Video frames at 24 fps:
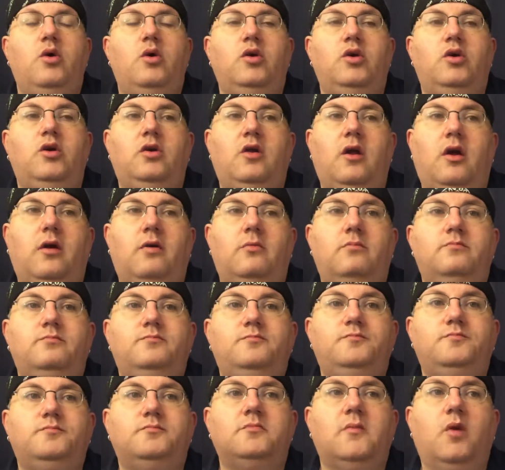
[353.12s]
you know,
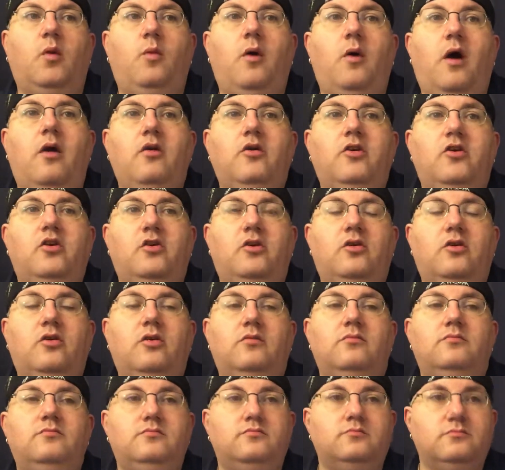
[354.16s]
while you're
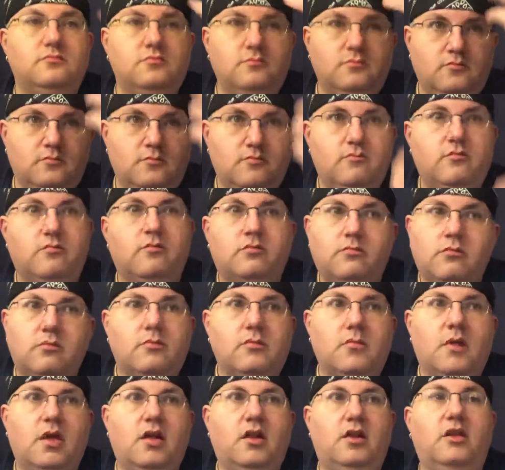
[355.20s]

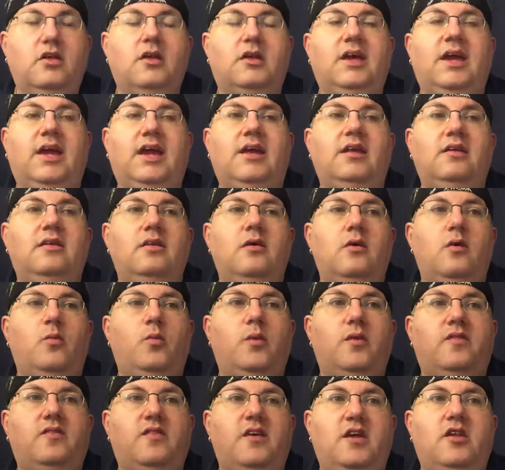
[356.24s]
looking
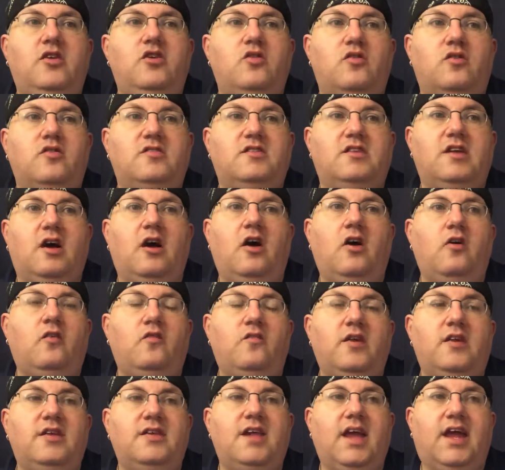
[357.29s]
within yourself
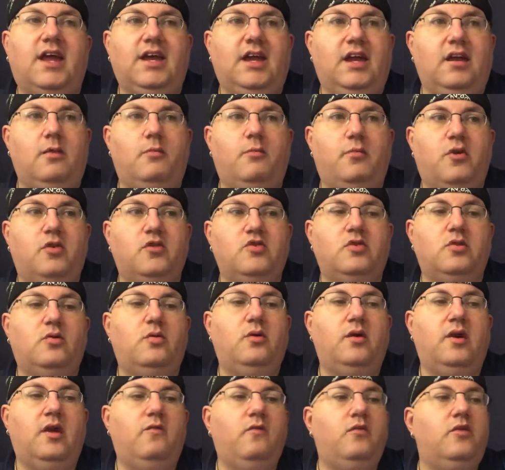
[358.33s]
and taking a personal
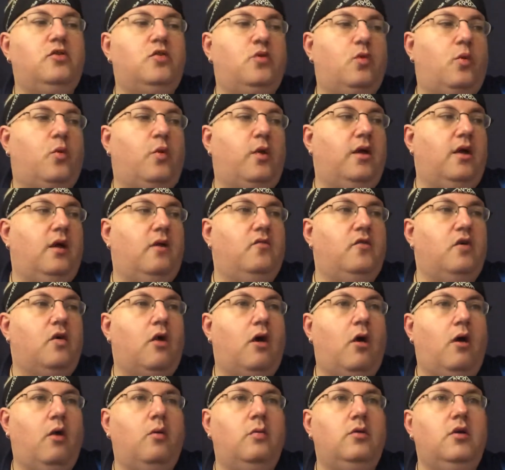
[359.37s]
inventory of your
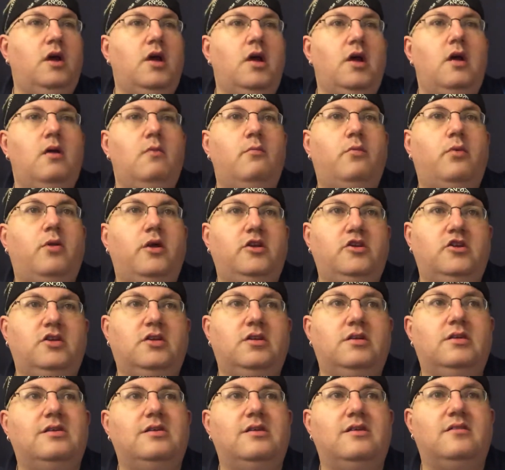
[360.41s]
own
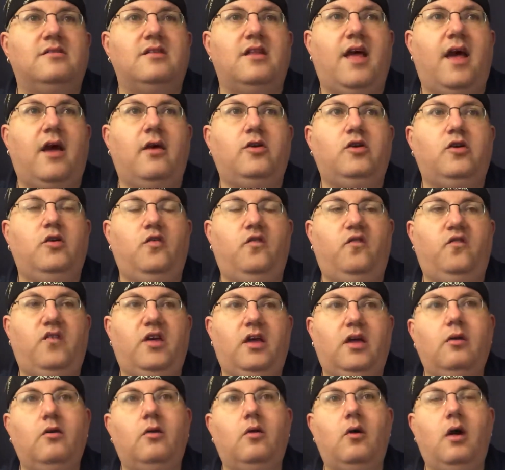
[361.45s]
prejudices and how you
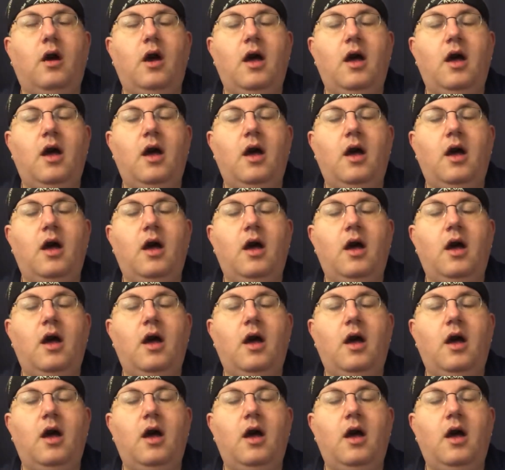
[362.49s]
feel